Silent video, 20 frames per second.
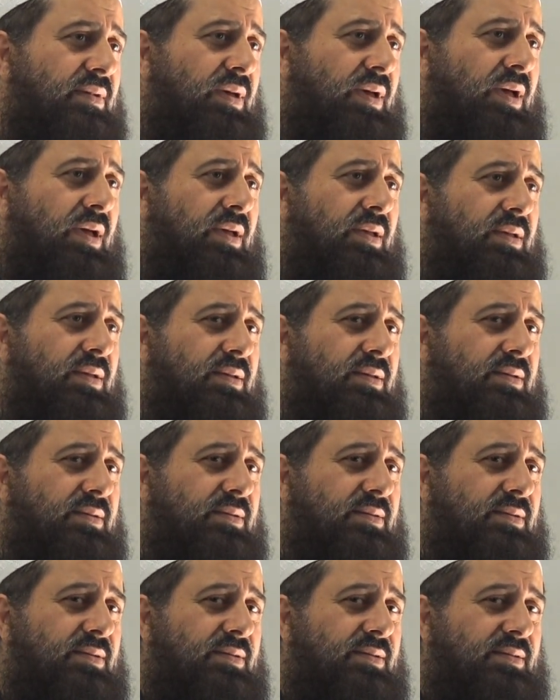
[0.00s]

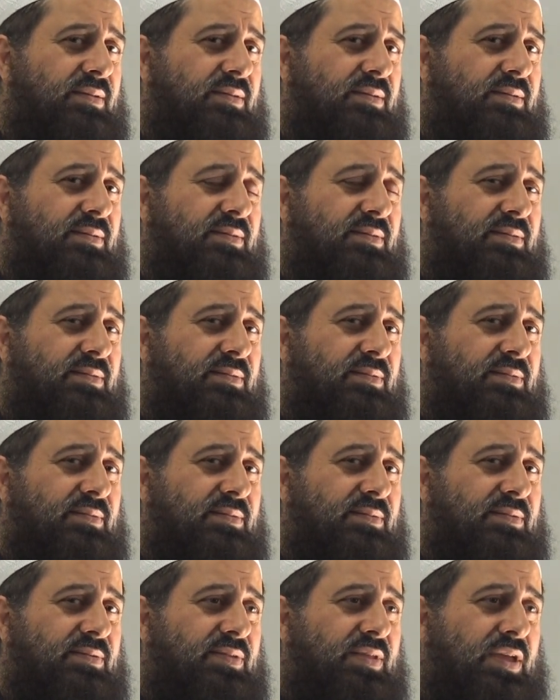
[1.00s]

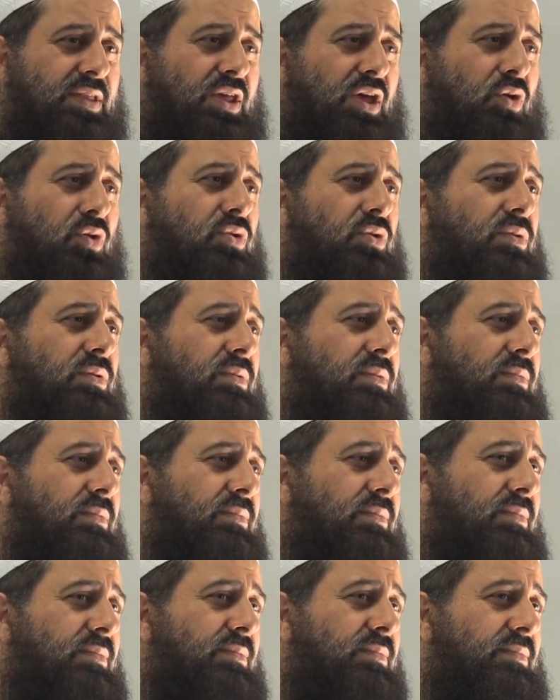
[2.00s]
they don't
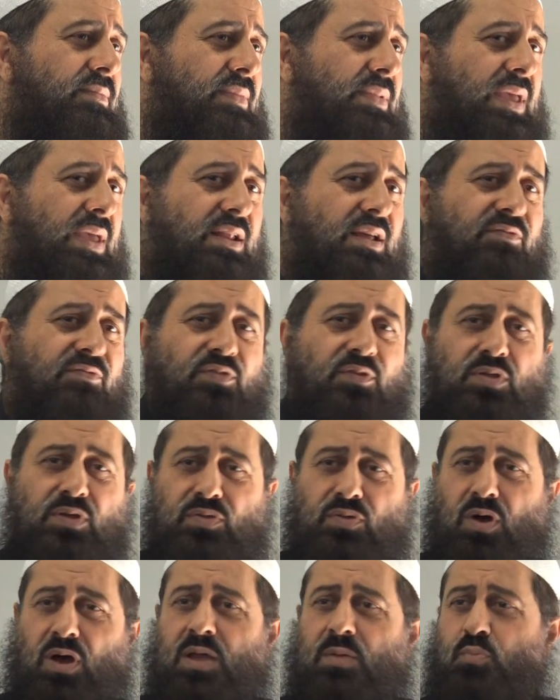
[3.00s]
get up for the
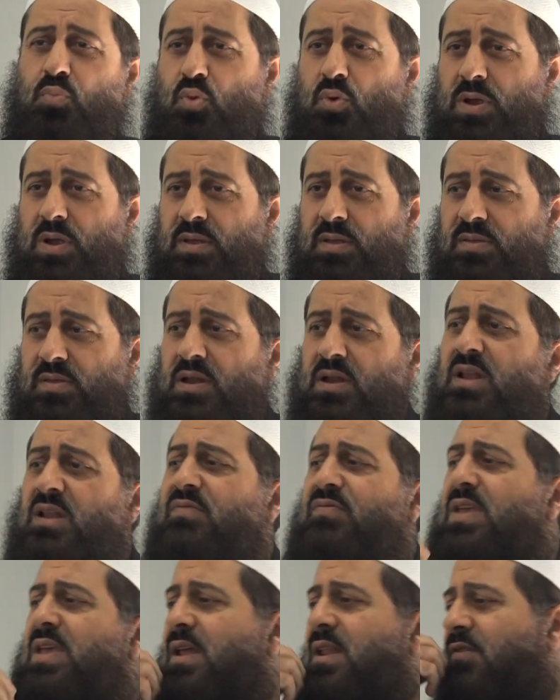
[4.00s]
night prayer. They don't
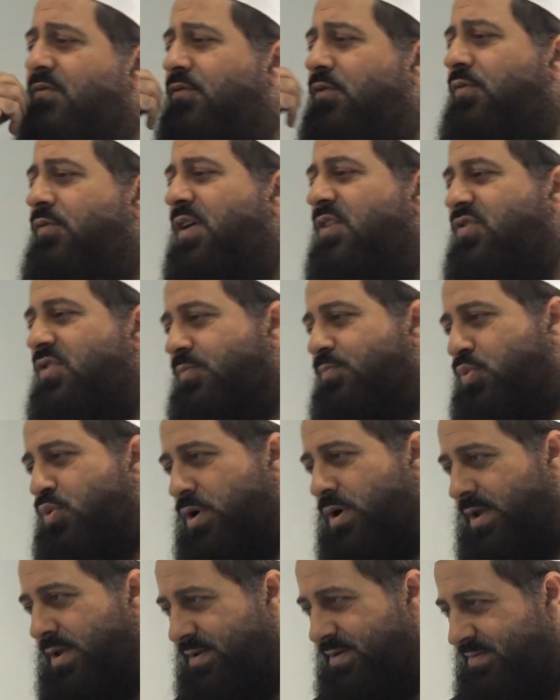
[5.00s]
even get up for Fajr
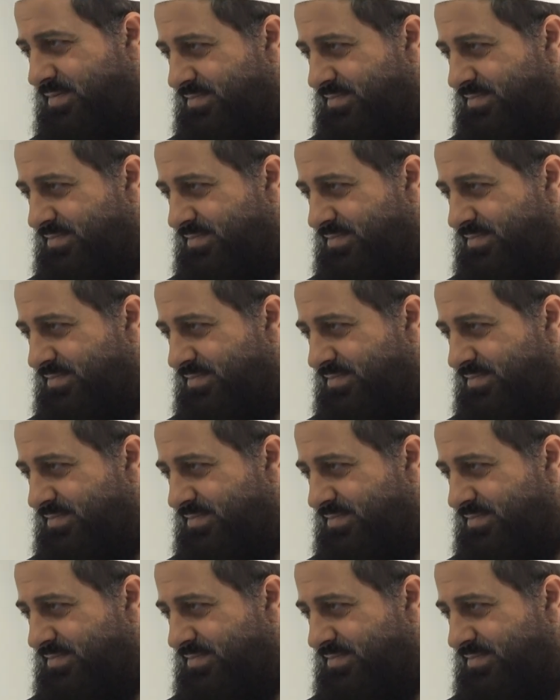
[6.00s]
prayer.